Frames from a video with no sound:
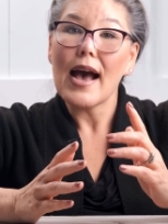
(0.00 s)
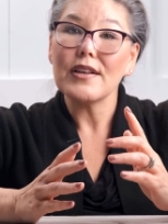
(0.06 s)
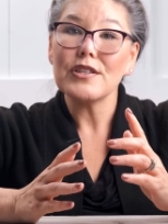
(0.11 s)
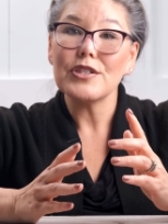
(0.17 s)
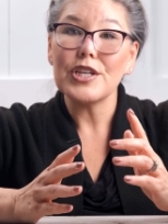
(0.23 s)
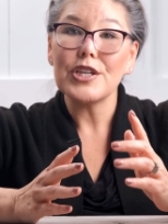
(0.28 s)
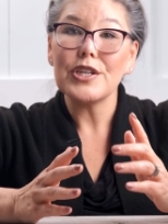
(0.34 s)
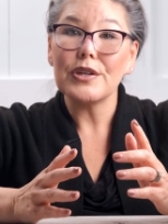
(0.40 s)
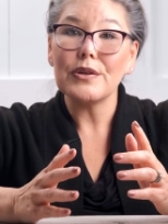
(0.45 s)

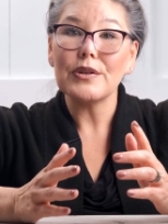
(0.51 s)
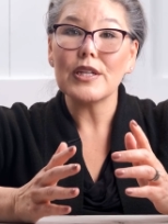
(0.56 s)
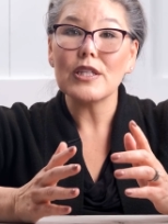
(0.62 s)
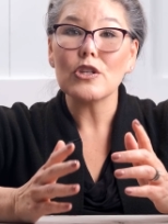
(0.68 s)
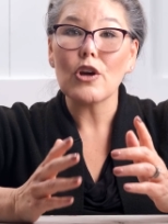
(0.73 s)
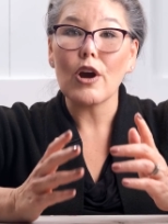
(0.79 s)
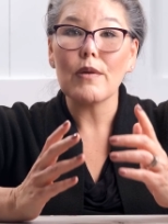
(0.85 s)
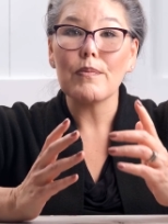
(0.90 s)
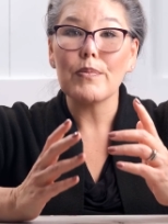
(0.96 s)
housing
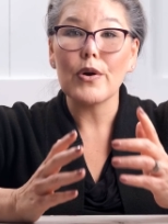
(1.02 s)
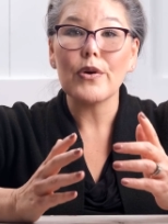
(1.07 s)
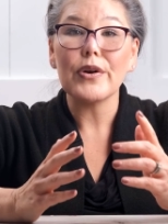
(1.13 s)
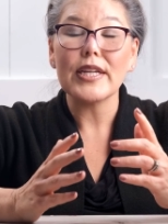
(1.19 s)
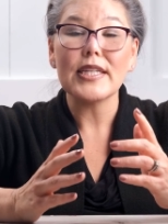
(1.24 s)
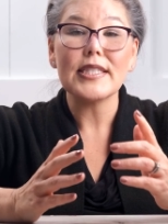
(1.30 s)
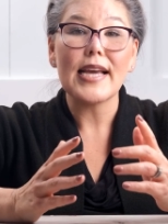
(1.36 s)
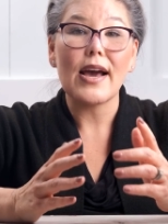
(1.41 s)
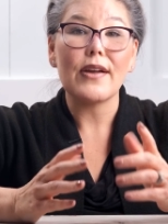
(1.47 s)
units are
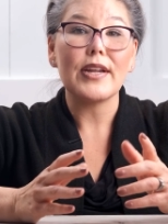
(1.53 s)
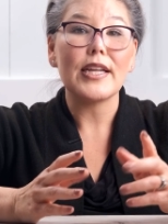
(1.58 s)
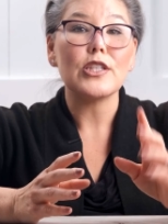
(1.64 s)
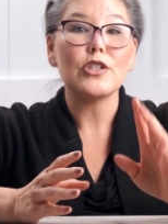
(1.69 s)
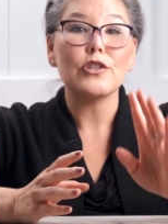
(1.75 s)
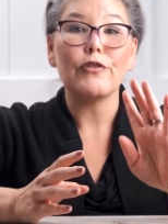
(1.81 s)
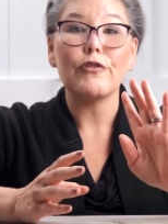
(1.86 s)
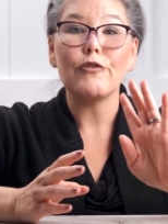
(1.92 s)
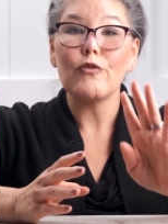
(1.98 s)
broken down
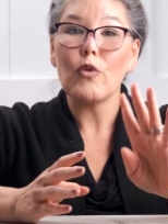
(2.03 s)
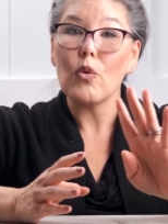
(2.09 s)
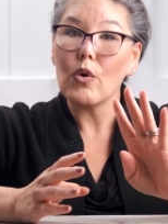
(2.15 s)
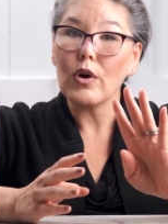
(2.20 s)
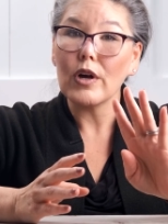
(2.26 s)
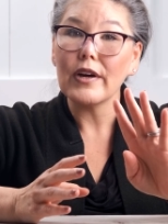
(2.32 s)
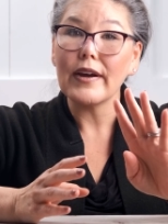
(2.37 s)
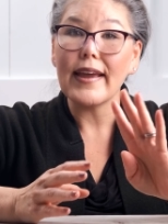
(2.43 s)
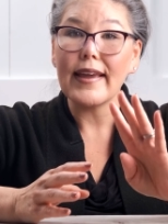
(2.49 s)
into
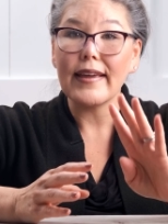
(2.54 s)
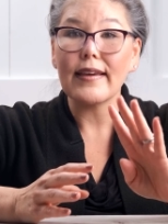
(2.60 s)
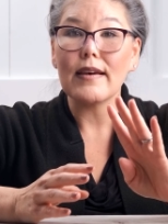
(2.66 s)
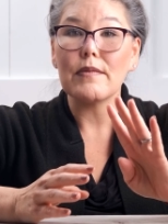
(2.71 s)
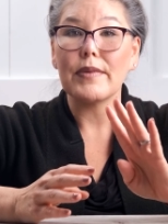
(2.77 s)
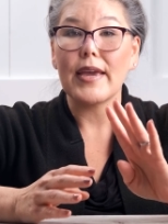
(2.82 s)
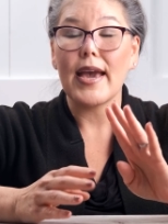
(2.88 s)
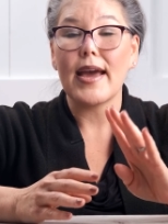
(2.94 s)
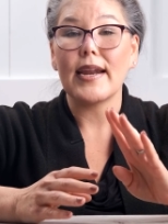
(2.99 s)
4
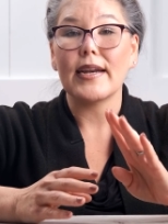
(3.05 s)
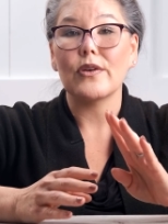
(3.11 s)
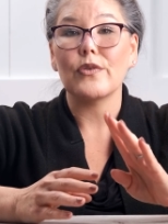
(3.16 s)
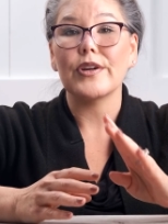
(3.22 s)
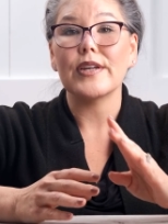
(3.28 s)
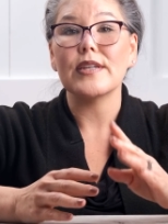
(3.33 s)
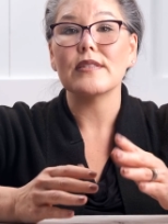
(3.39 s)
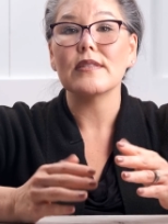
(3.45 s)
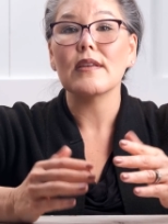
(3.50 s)
income
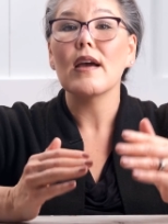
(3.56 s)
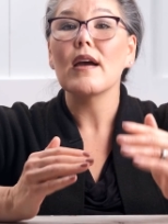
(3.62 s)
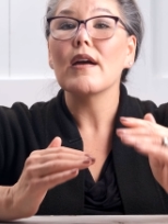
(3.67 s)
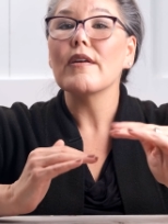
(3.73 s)
categories